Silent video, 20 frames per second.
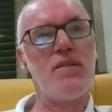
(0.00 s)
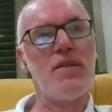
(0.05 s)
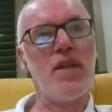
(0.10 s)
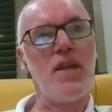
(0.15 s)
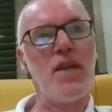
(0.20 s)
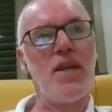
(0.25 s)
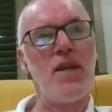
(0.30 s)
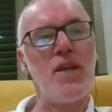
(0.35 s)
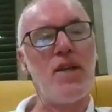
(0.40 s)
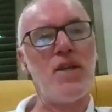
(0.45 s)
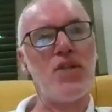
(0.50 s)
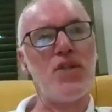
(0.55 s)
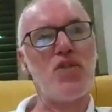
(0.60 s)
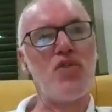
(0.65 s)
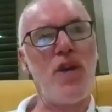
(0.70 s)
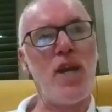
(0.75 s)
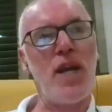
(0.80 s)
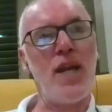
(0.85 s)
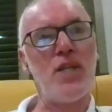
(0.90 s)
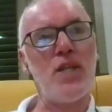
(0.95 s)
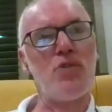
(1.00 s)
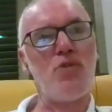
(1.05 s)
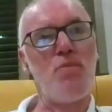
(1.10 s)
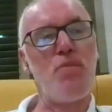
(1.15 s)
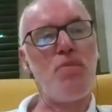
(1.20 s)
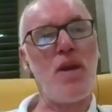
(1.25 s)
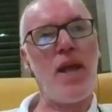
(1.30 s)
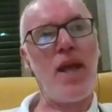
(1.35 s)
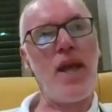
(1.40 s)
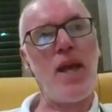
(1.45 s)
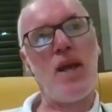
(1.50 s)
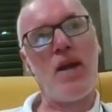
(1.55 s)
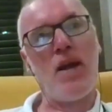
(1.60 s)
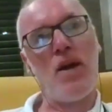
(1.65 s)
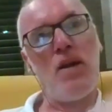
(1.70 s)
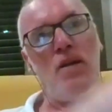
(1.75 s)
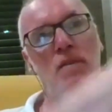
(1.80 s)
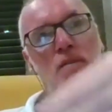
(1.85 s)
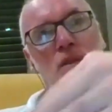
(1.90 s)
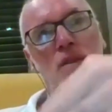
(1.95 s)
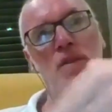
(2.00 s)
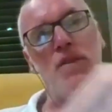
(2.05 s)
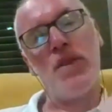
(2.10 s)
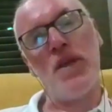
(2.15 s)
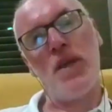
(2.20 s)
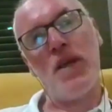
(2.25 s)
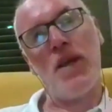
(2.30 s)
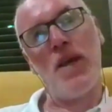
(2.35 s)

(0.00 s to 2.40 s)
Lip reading: the Australians were playing kind of in